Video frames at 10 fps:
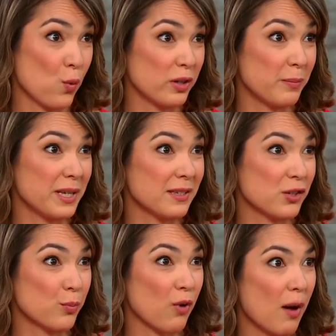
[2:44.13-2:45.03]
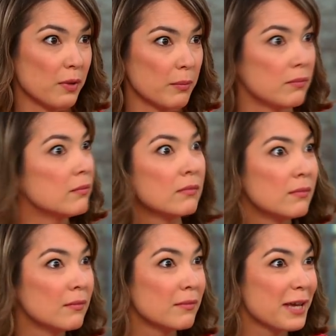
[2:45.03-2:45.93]
wouldn't be such a problem.
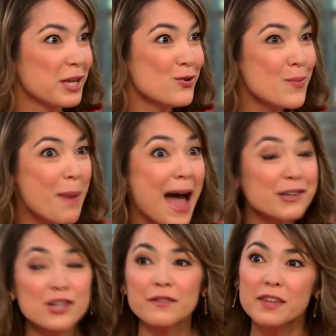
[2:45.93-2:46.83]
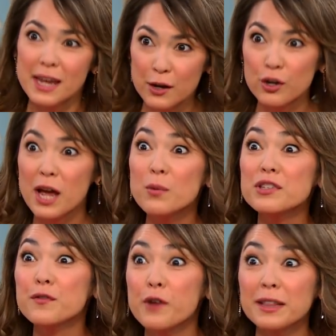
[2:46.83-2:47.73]
Can you imagine if the yes. internet
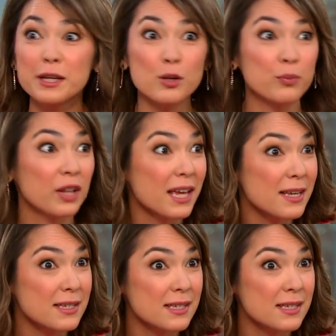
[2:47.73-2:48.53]
was a friendlier place? Yes.